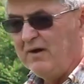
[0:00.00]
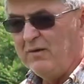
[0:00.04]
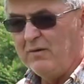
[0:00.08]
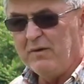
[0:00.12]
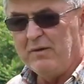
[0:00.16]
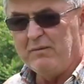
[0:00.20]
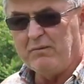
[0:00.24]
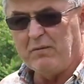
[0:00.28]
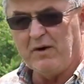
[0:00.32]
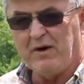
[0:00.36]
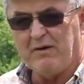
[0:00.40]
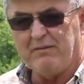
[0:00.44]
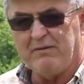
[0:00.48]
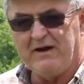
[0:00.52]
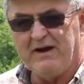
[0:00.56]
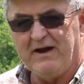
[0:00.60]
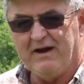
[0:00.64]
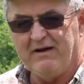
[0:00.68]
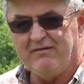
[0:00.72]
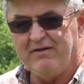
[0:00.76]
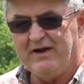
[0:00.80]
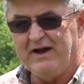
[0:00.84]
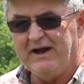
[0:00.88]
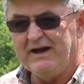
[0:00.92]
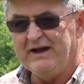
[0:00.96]
We probably
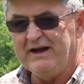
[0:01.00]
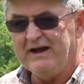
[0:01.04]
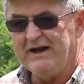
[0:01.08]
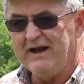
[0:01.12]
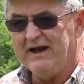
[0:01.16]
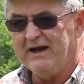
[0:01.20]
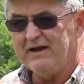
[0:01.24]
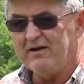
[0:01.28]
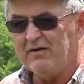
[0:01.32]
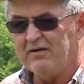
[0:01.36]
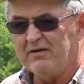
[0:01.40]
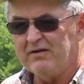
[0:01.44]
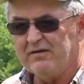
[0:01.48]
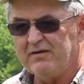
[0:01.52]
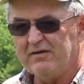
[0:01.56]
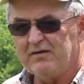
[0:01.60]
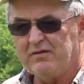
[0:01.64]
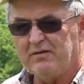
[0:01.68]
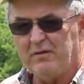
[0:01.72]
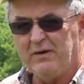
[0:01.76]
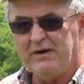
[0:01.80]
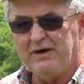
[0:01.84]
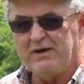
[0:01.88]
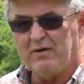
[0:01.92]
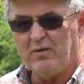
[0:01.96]
have 80 acres of
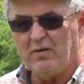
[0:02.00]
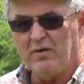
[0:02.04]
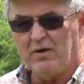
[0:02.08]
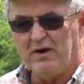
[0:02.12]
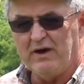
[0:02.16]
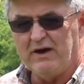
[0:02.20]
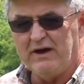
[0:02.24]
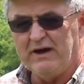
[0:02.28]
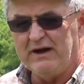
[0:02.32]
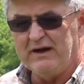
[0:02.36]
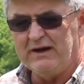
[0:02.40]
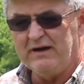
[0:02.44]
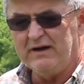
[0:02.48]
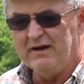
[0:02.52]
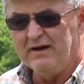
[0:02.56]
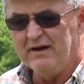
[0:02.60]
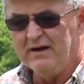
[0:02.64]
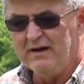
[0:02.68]
sweet corn in.